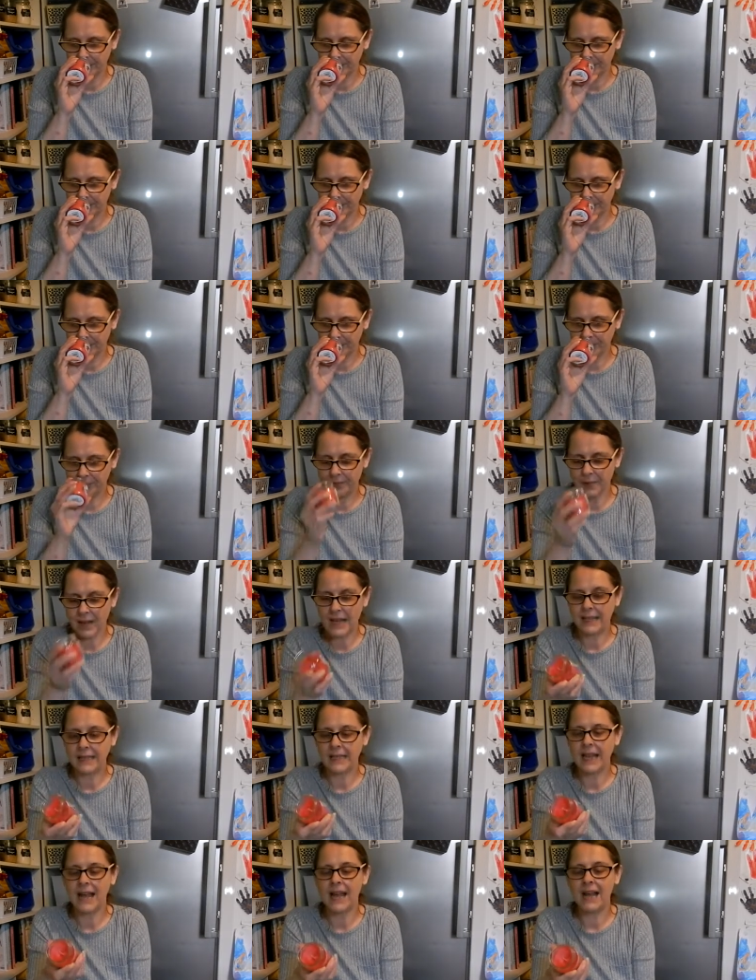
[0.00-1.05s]
Mm,
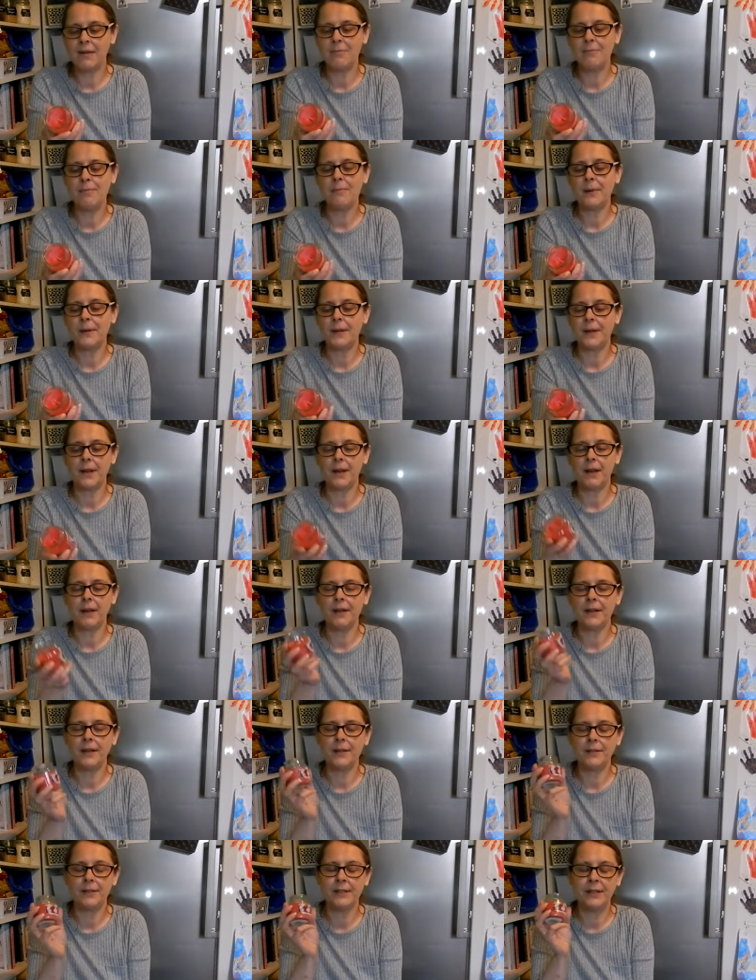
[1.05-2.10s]
and the amber,
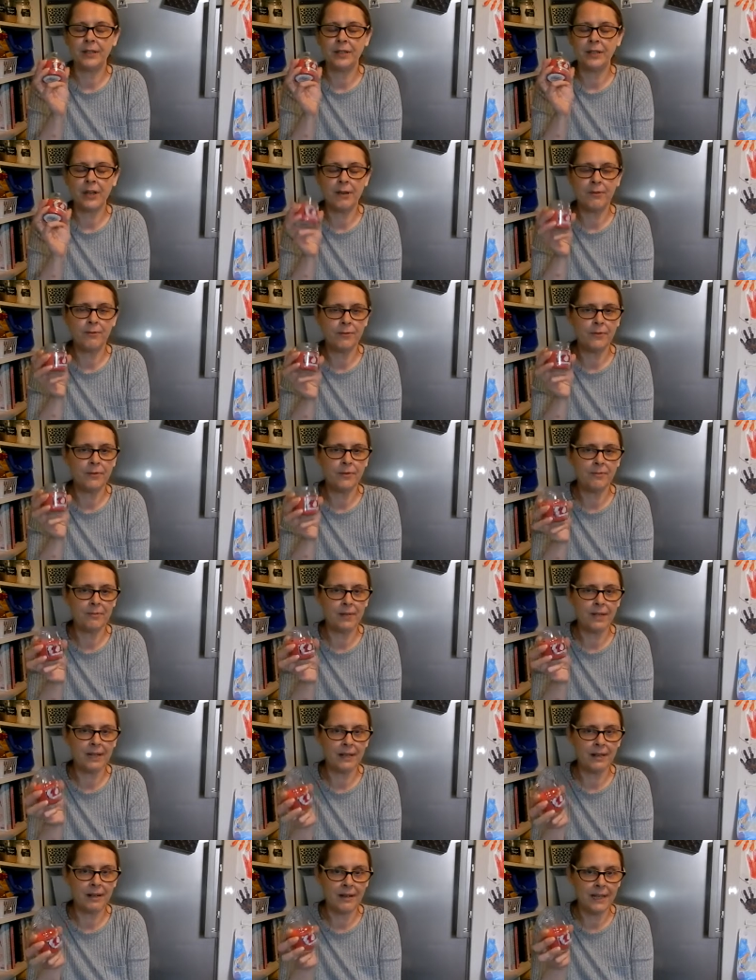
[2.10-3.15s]
I don't
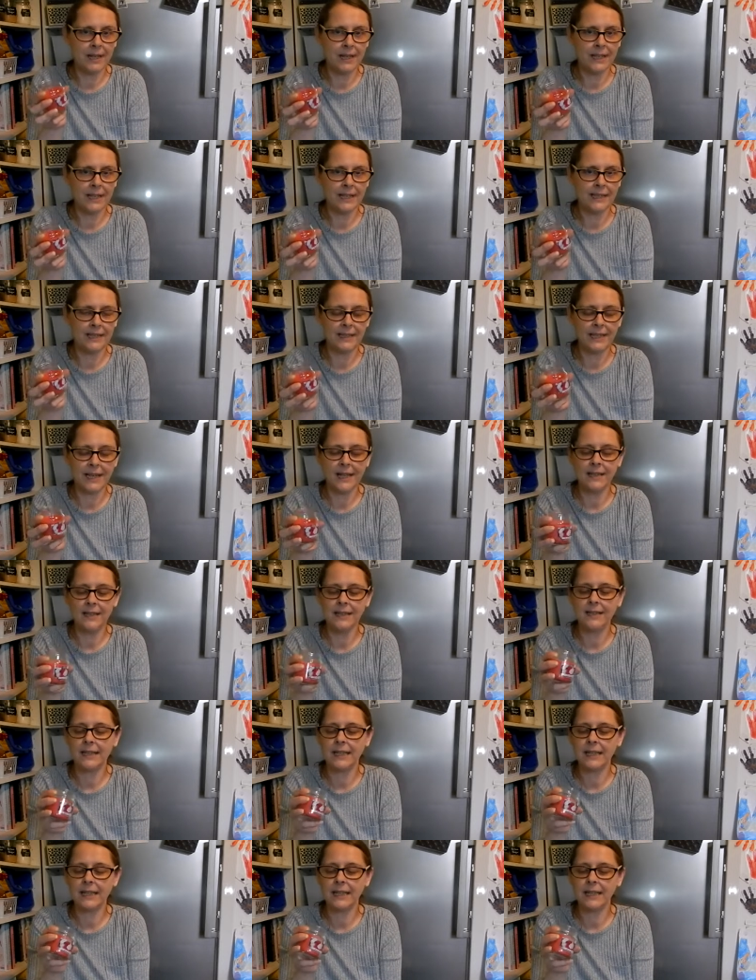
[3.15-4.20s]
normally like that
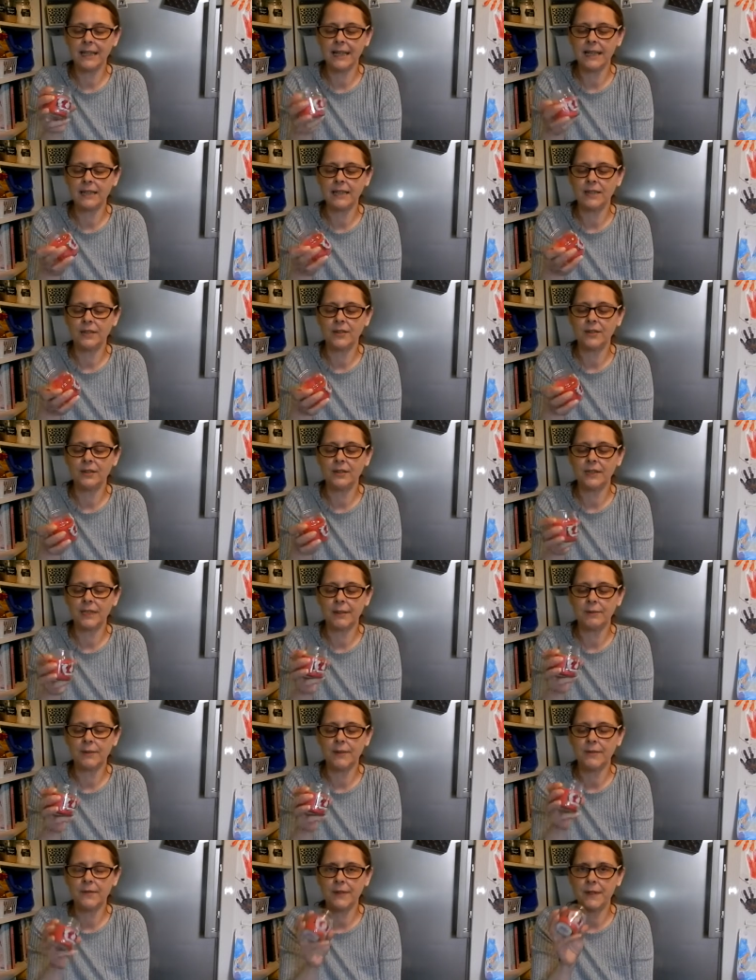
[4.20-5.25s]
scent in candles.
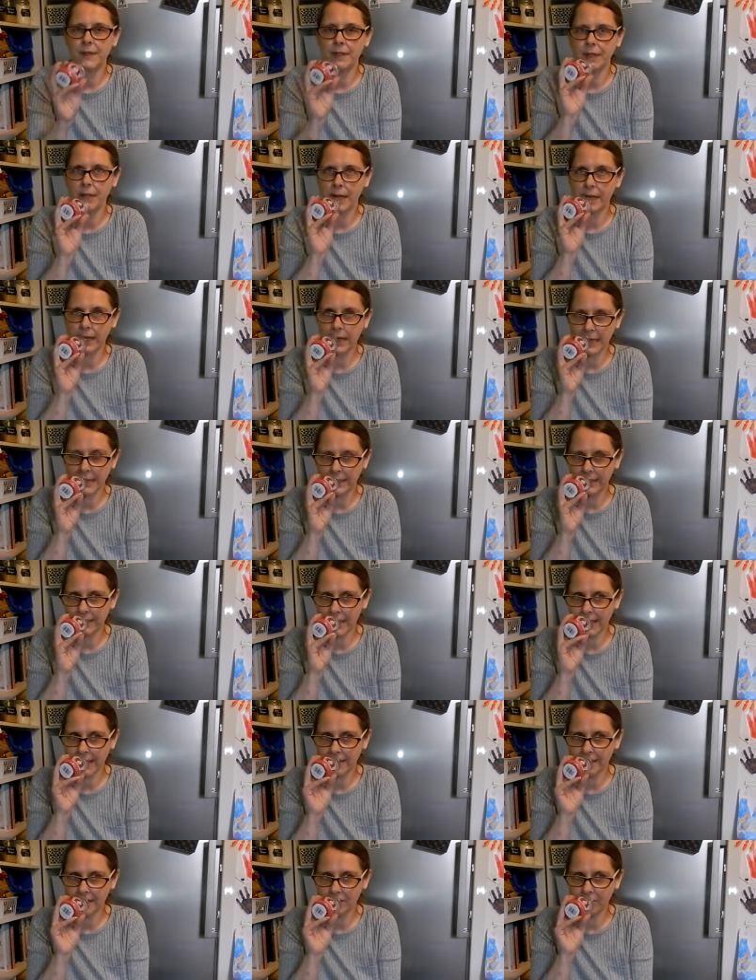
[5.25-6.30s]
However, it
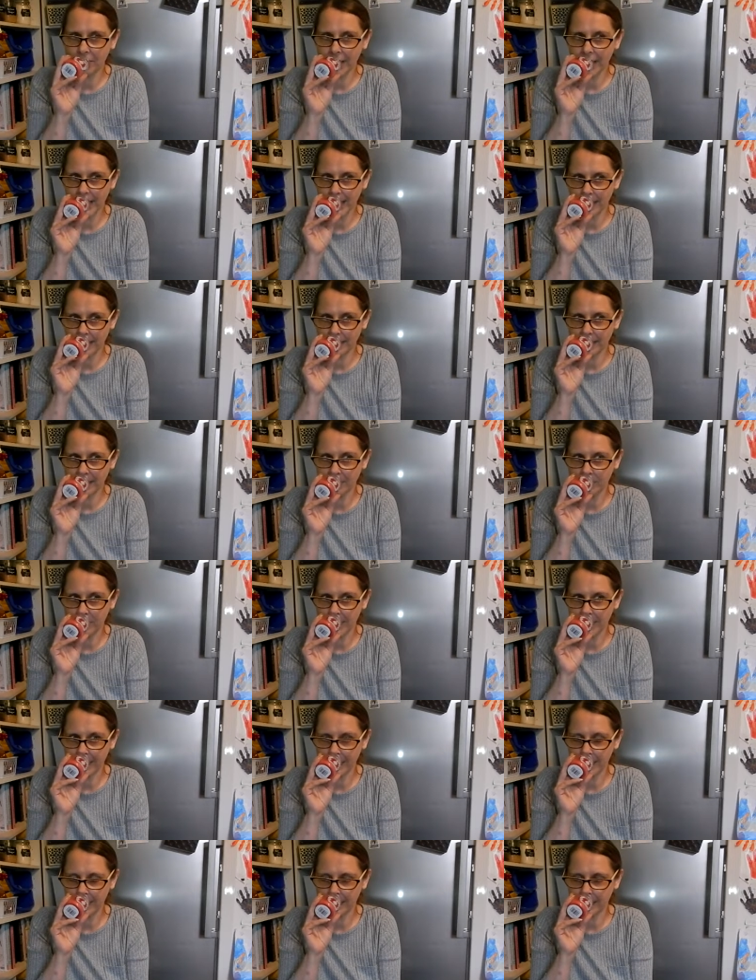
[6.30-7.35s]
takes away the
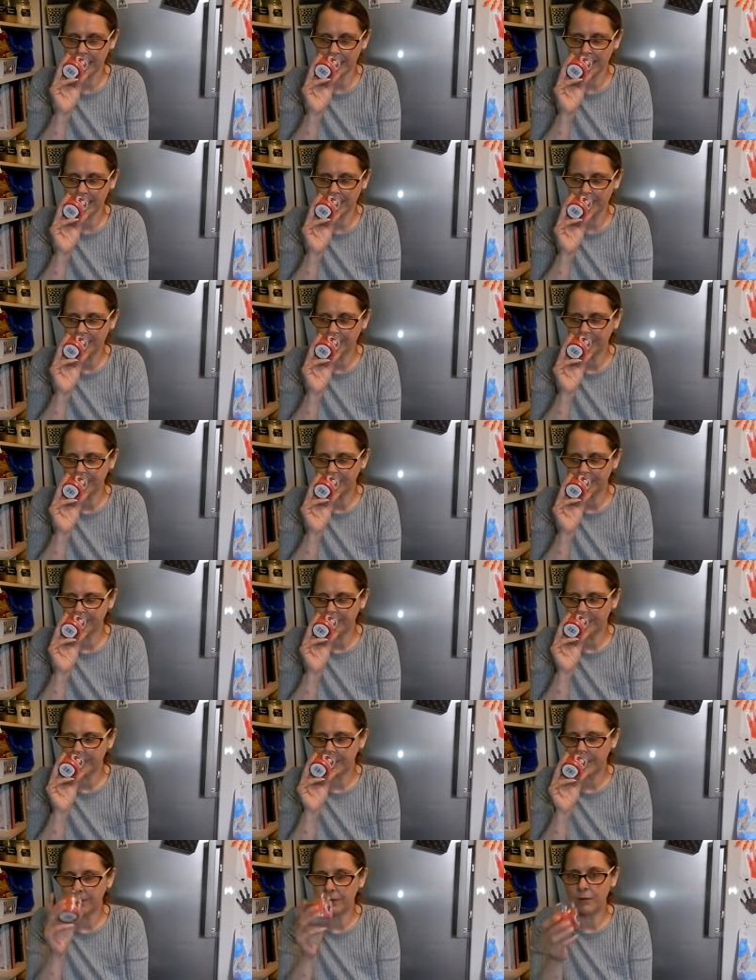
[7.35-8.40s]
sweetness
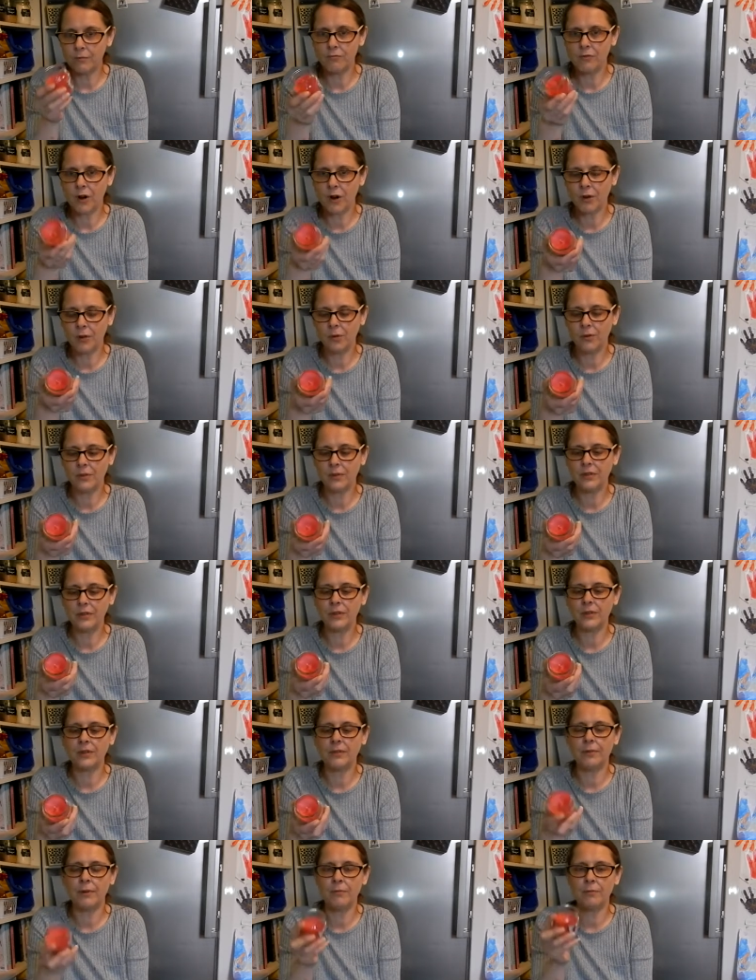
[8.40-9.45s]
of the rose,
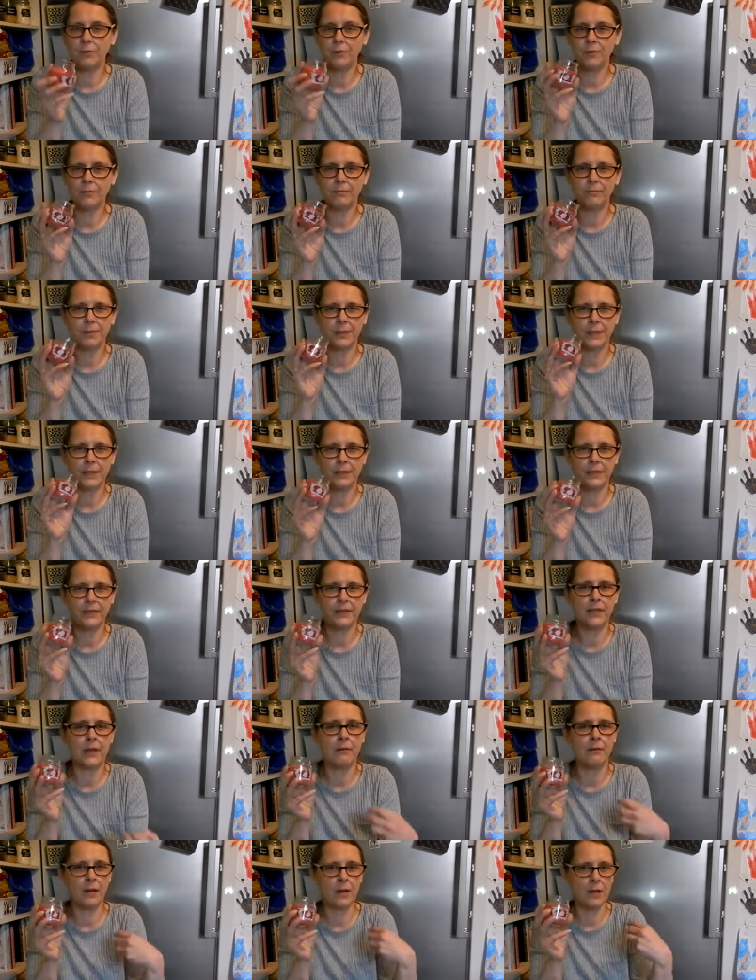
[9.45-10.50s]
so it wouldn't be
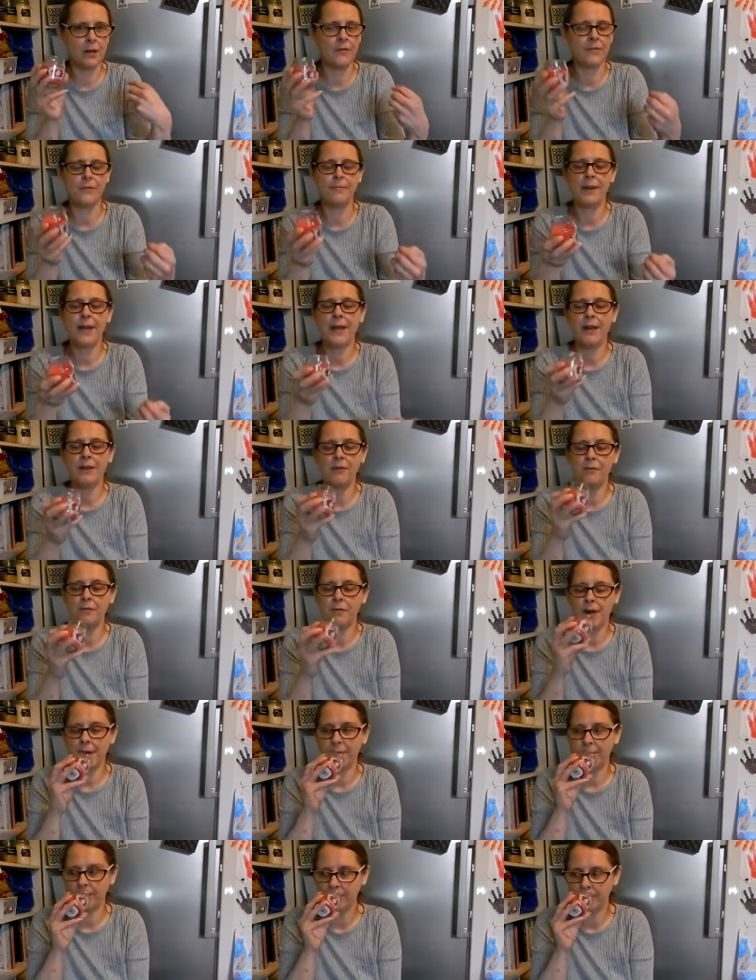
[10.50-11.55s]
so
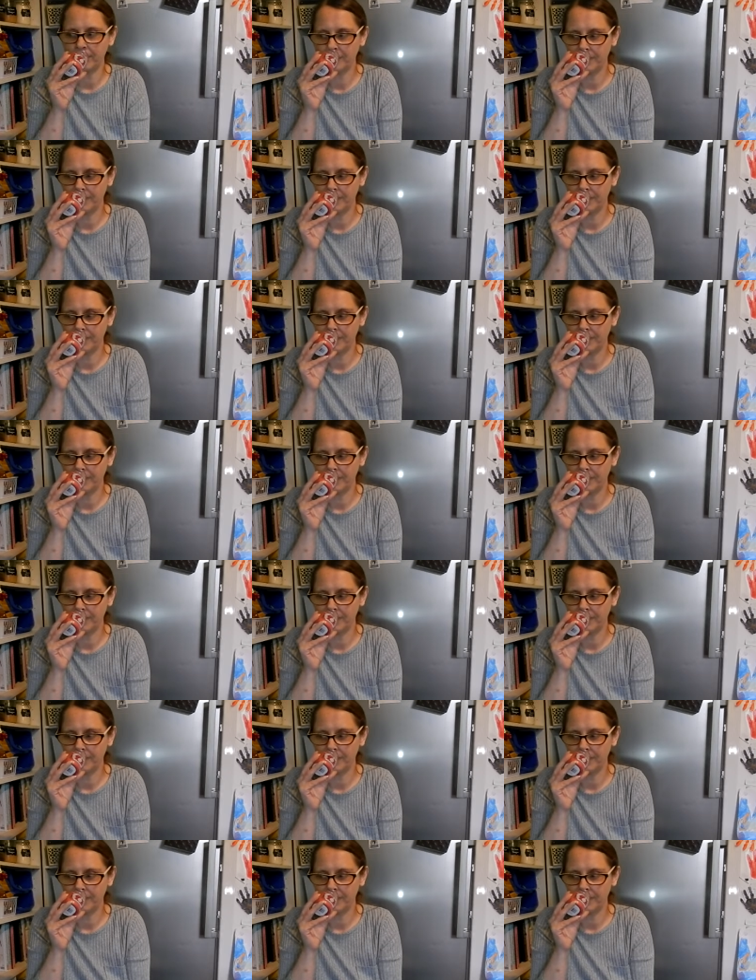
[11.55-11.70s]
overpowering.